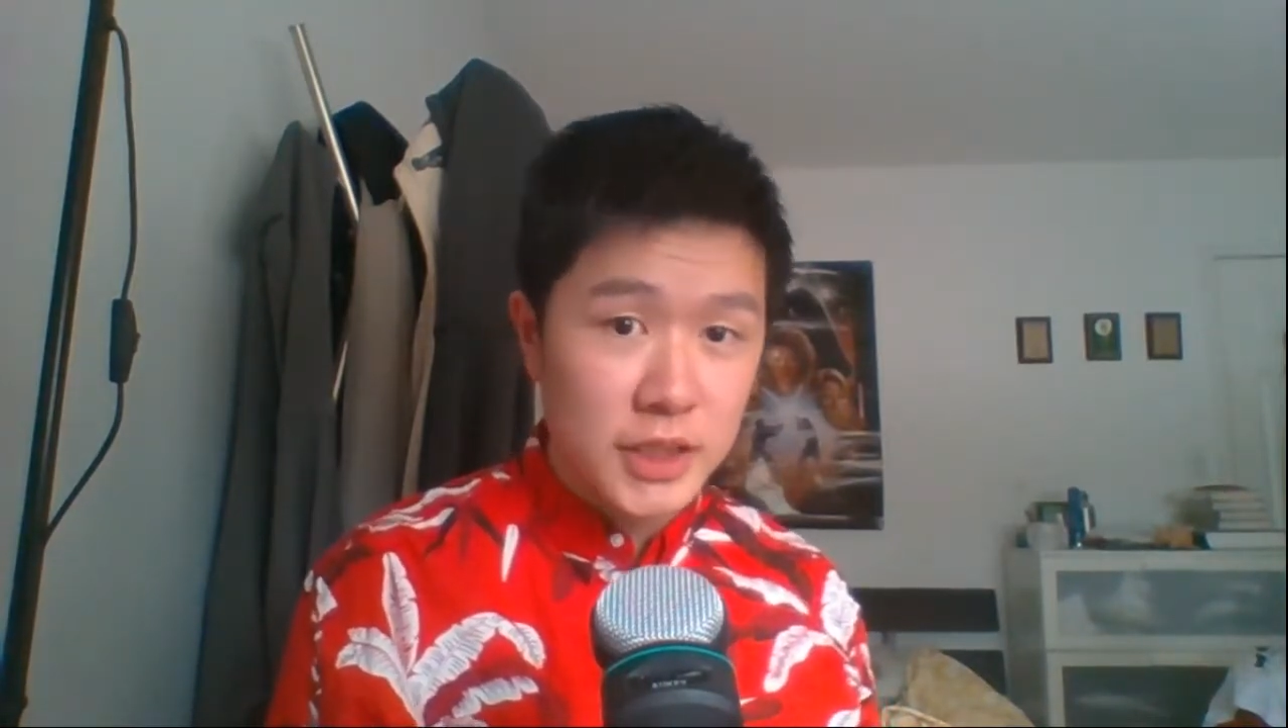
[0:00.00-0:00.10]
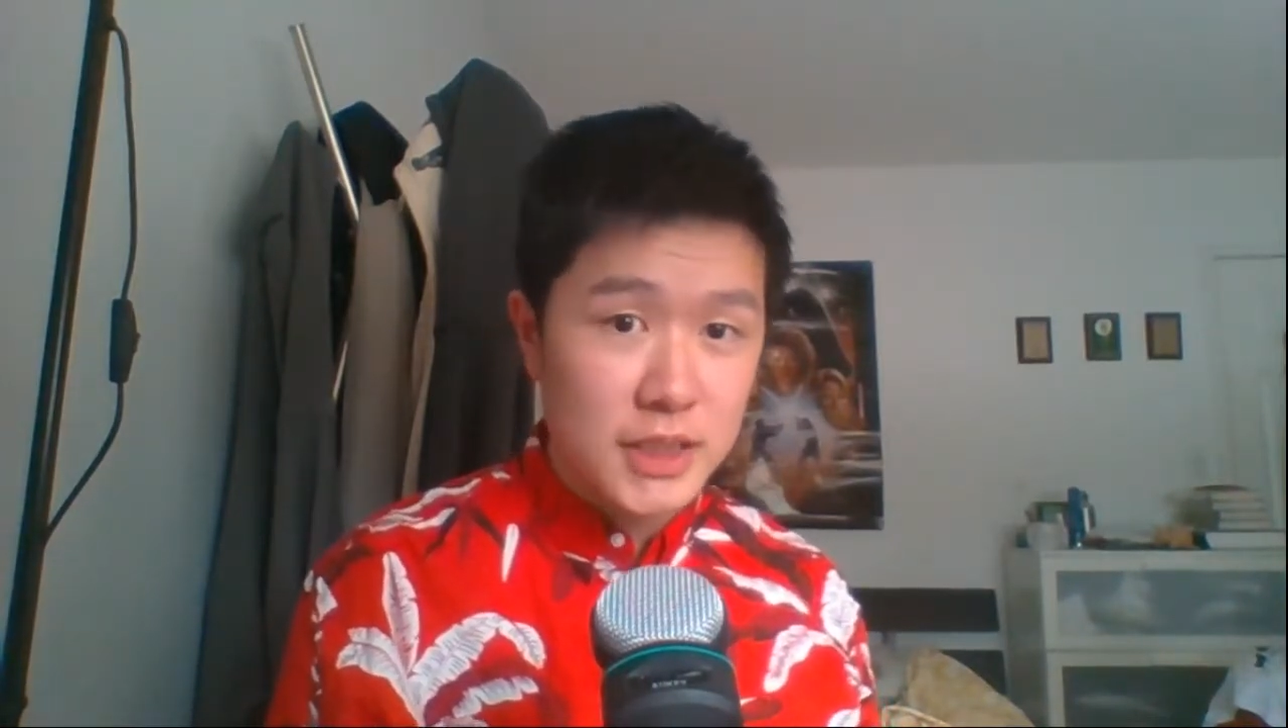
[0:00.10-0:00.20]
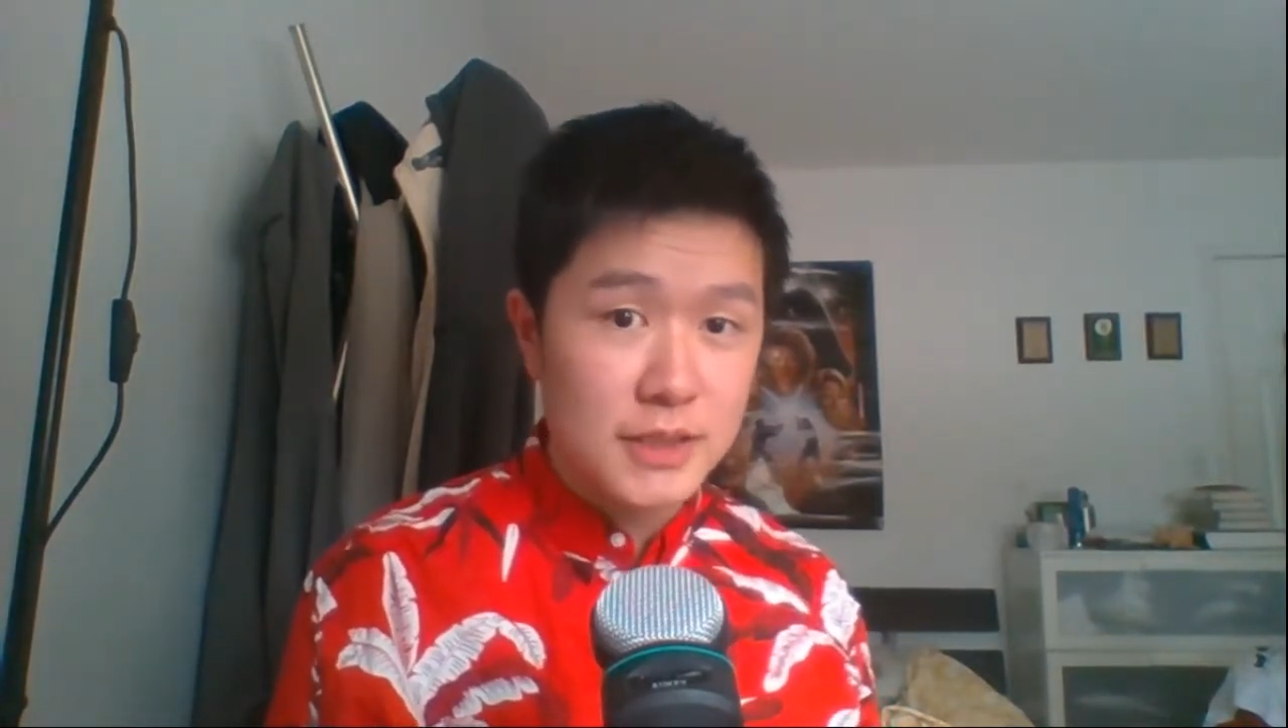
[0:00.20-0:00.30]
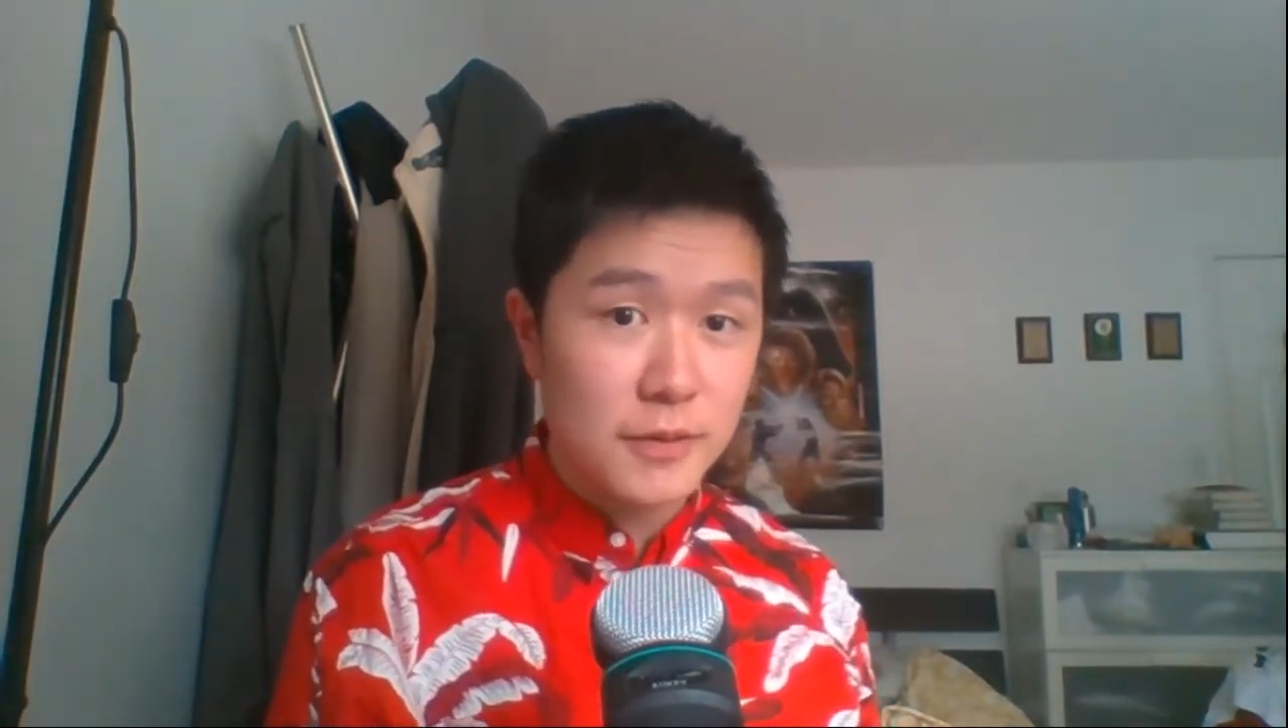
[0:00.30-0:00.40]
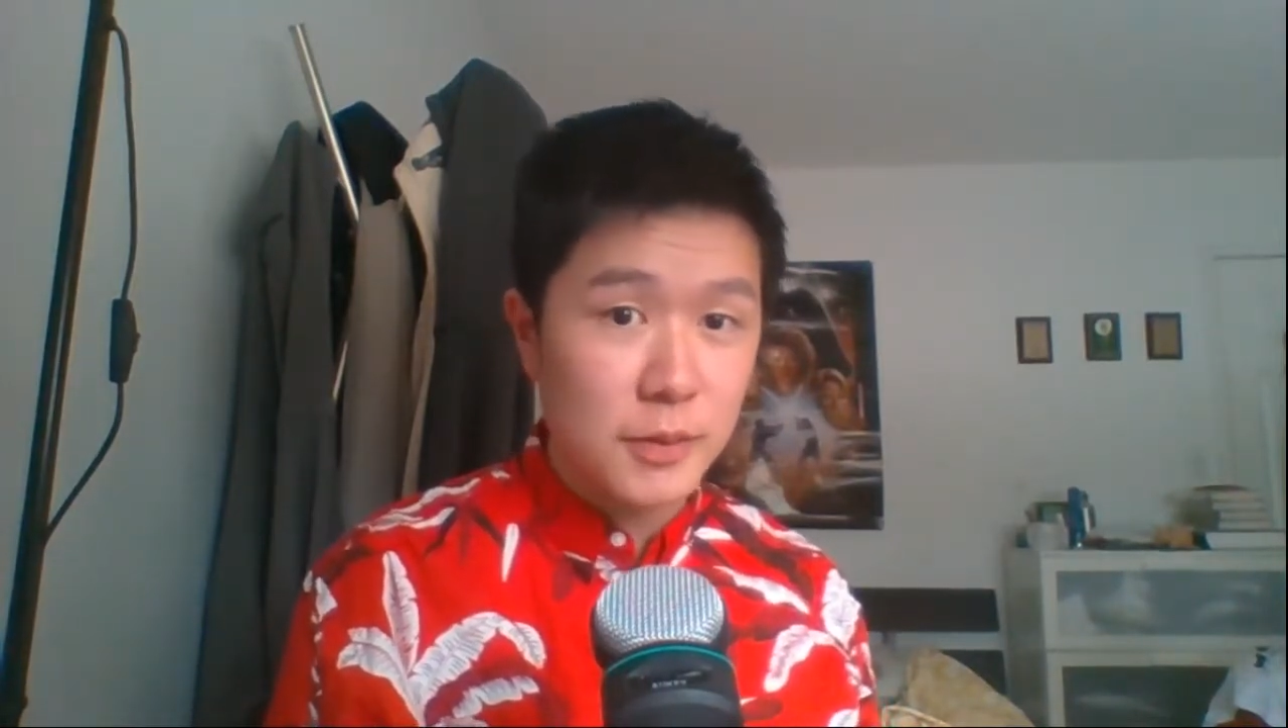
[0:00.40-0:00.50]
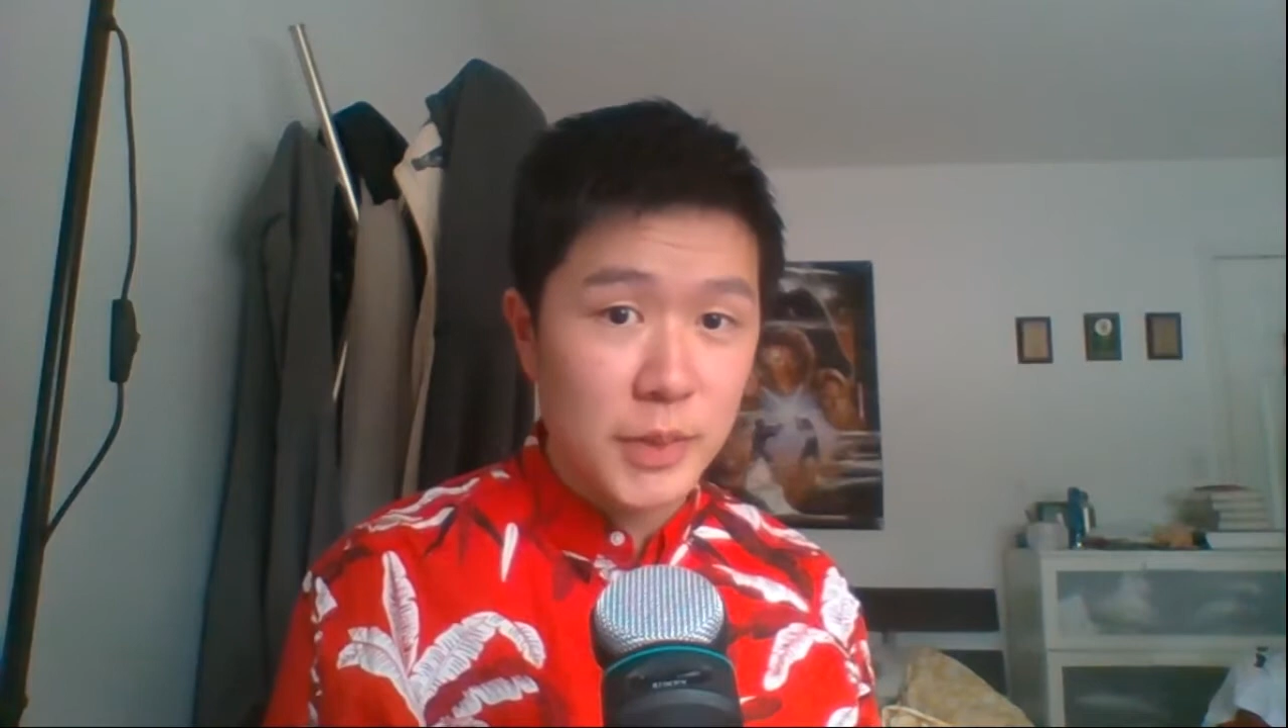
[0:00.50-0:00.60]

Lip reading: this from